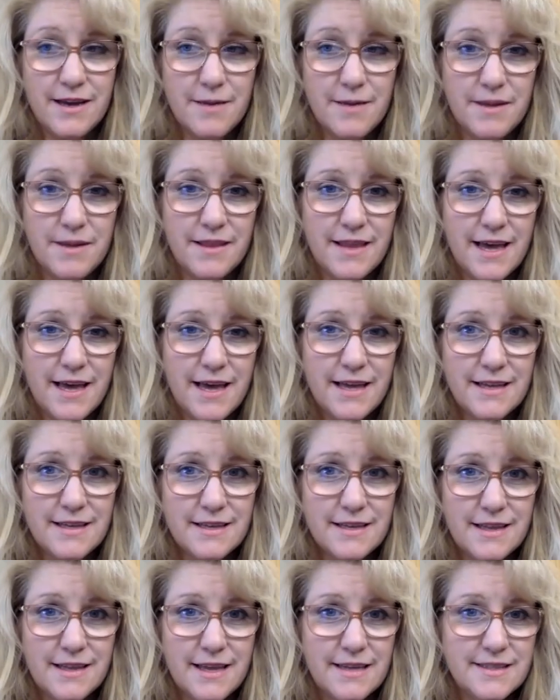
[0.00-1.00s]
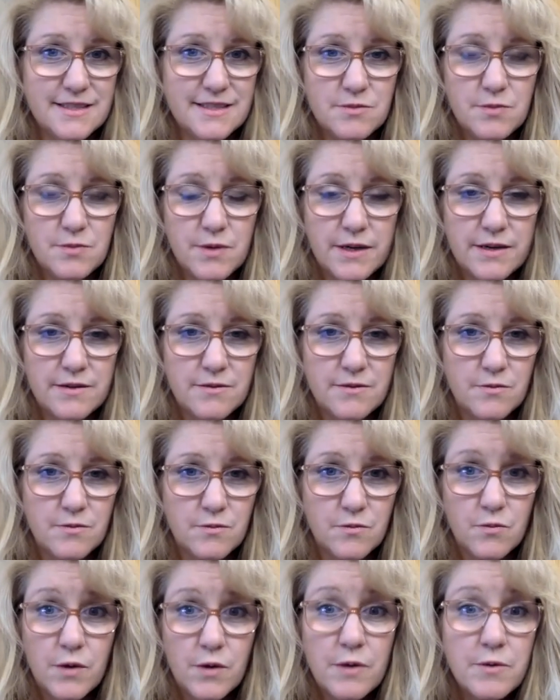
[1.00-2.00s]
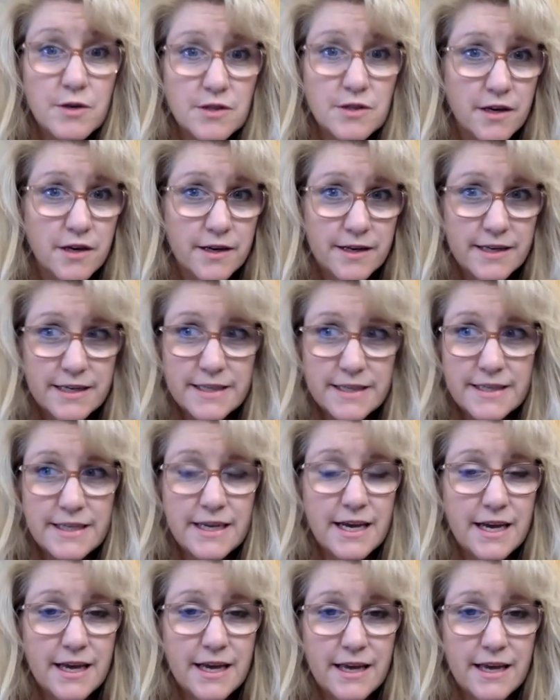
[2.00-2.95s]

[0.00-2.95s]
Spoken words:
I mean, that's what we were taught in India.